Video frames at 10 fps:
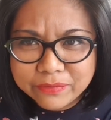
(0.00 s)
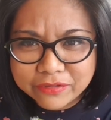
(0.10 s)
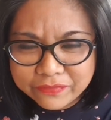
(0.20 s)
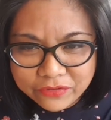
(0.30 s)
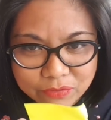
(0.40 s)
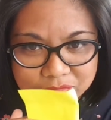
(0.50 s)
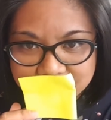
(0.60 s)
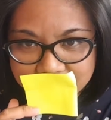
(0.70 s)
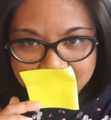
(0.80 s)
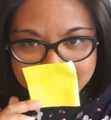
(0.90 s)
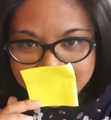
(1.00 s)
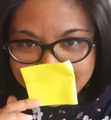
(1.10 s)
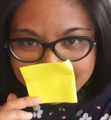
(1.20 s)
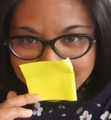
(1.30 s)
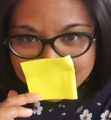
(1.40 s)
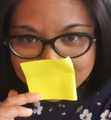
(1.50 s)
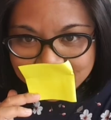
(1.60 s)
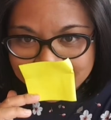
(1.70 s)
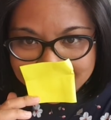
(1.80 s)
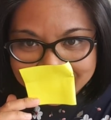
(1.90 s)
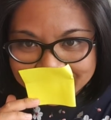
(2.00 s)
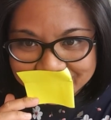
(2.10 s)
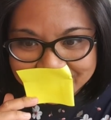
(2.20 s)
perfumes, but this one,